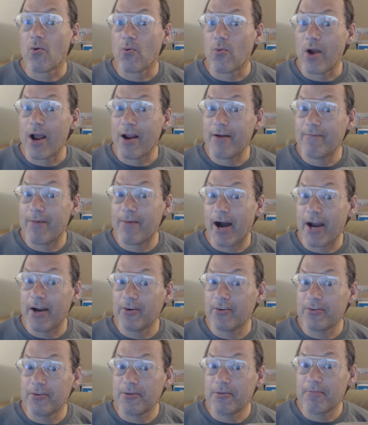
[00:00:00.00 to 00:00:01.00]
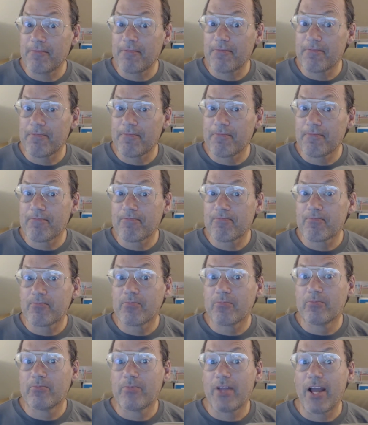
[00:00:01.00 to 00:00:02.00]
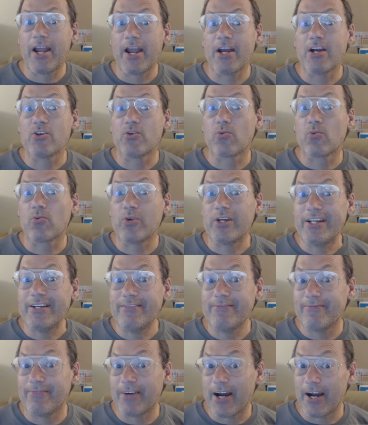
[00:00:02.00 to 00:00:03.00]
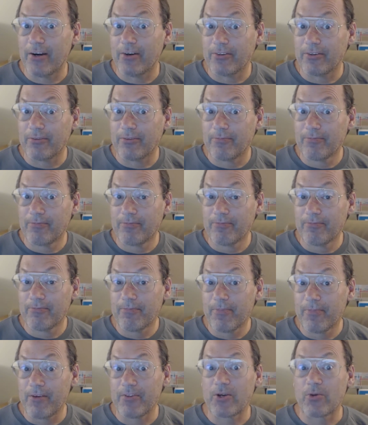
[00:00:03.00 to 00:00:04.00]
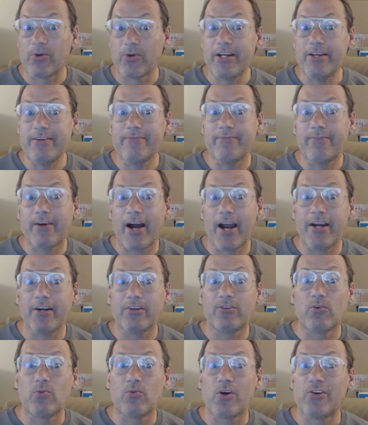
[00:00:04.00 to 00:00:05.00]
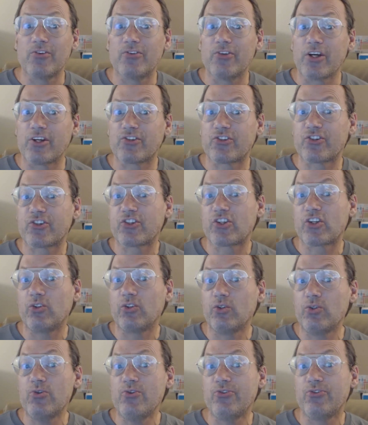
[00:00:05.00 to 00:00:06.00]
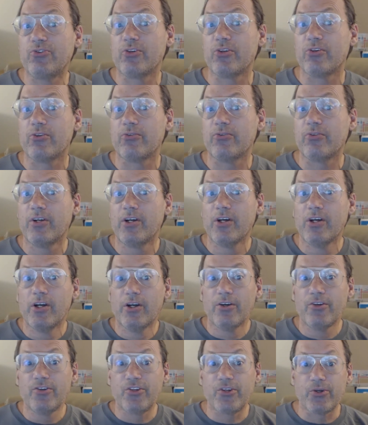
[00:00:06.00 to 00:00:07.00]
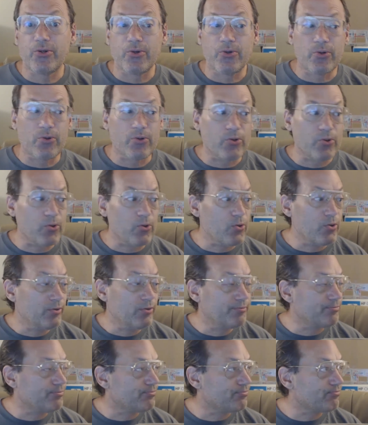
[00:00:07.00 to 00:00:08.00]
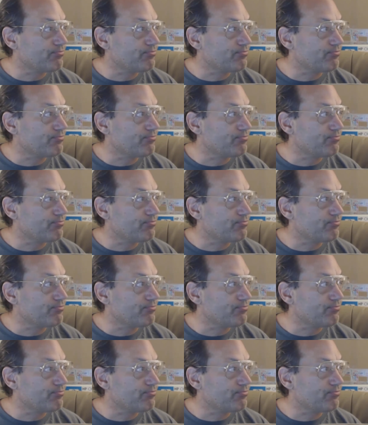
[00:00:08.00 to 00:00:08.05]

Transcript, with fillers: red vinyl, and green vinyl. And the green vinyl was exclusive to,